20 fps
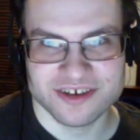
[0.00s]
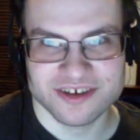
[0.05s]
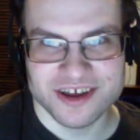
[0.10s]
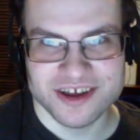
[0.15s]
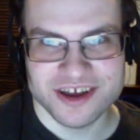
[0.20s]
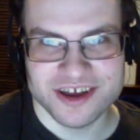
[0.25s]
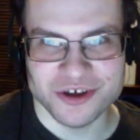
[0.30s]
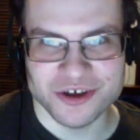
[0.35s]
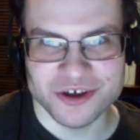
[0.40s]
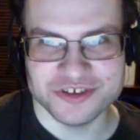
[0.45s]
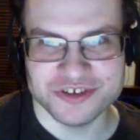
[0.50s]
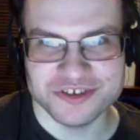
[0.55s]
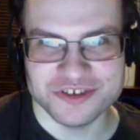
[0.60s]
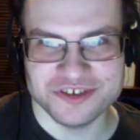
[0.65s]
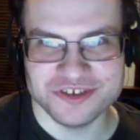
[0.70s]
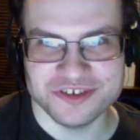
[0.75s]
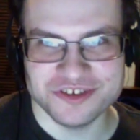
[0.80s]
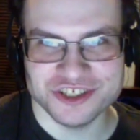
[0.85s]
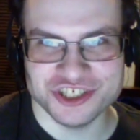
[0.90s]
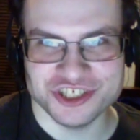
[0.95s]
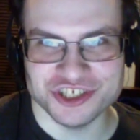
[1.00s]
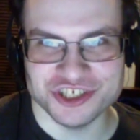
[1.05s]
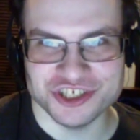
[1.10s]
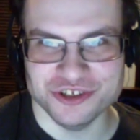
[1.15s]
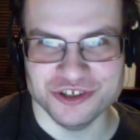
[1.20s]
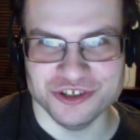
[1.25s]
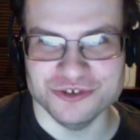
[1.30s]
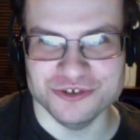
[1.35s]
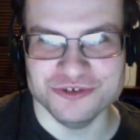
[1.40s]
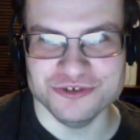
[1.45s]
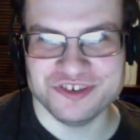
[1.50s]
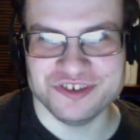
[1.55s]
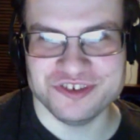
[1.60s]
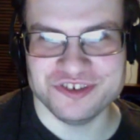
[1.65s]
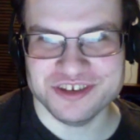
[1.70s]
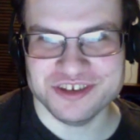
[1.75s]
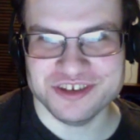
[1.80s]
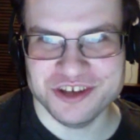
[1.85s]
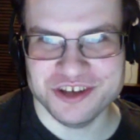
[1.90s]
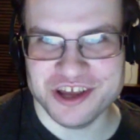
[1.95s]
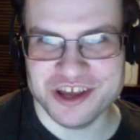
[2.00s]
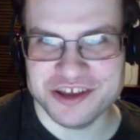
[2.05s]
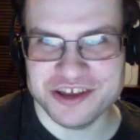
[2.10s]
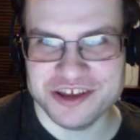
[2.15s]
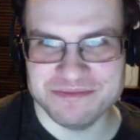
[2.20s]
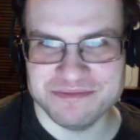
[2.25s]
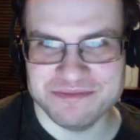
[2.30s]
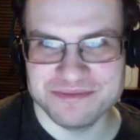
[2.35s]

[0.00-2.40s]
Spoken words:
love it because it's such a lewd sounding name.